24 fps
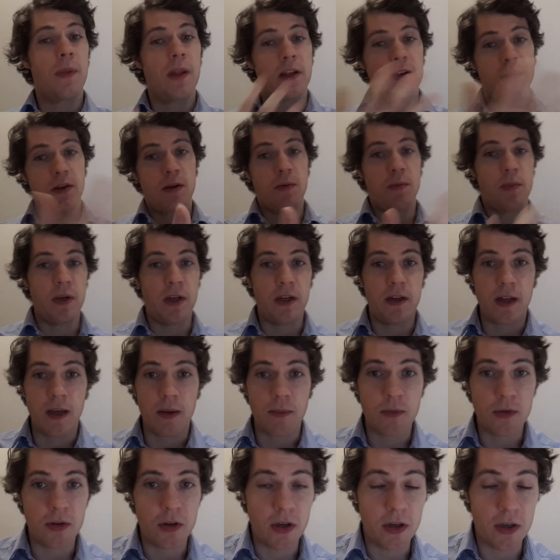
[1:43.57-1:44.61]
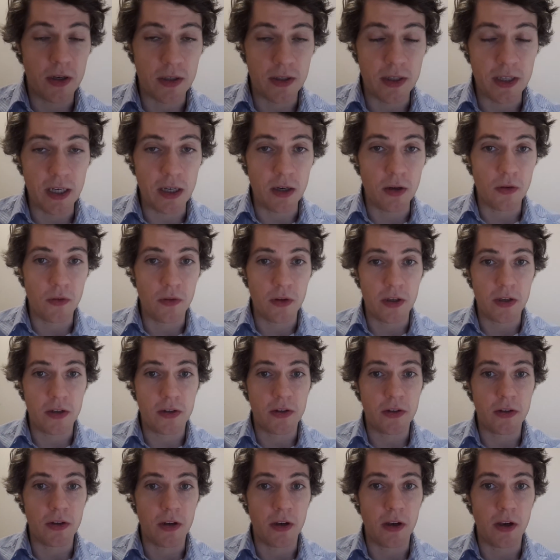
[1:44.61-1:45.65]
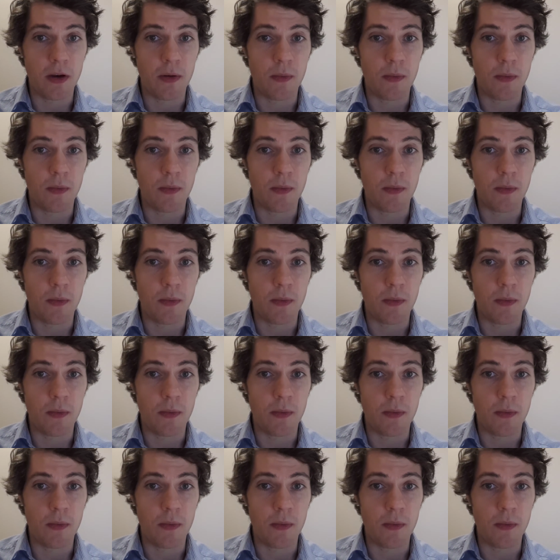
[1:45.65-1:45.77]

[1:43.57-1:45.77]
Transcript: As can be seen on this